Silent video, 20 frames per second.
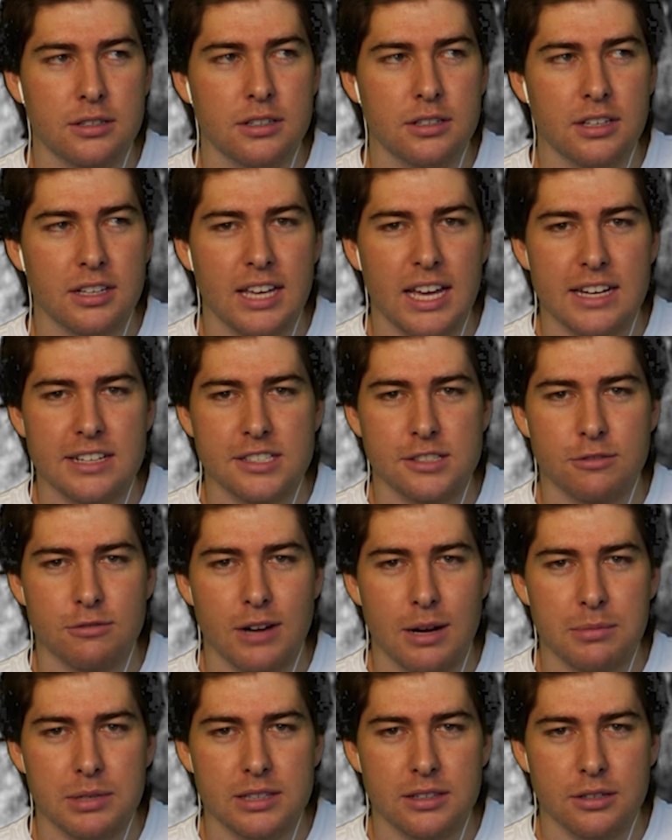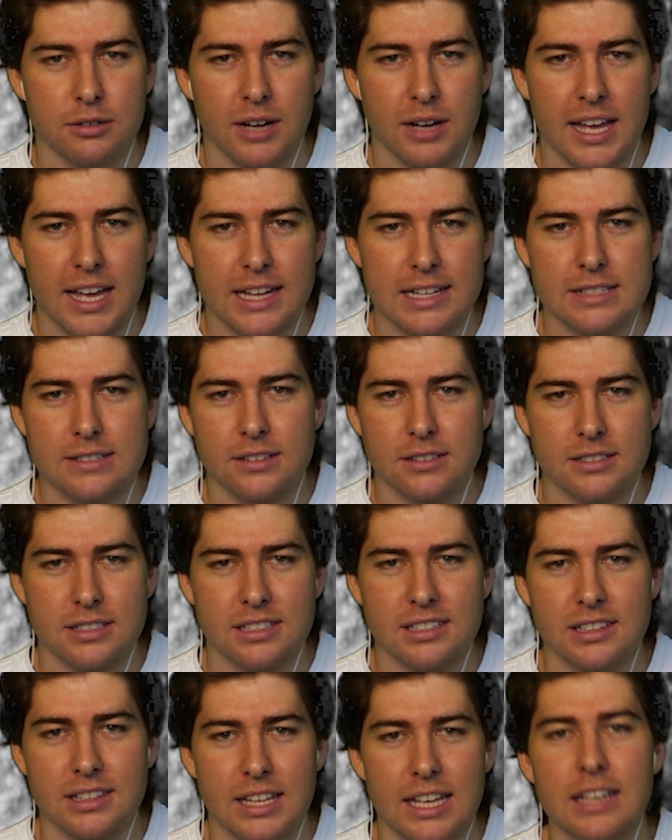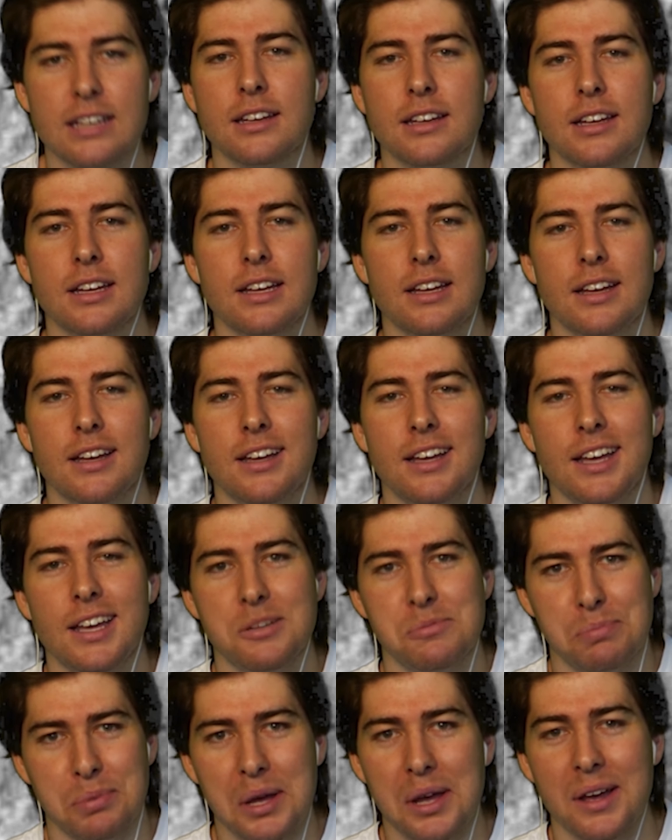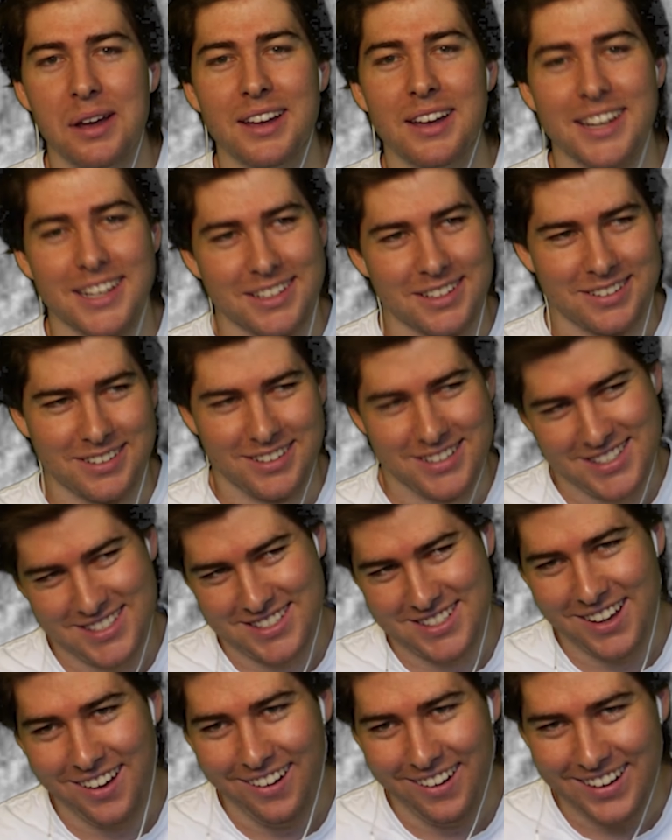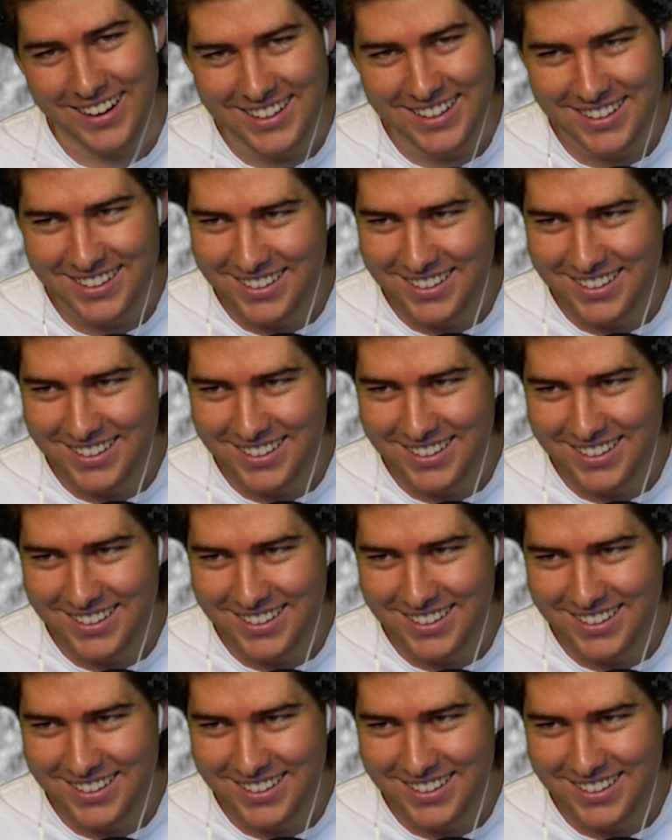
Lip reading: couldn't get his grubby little hands on to delete and burn. Sorry,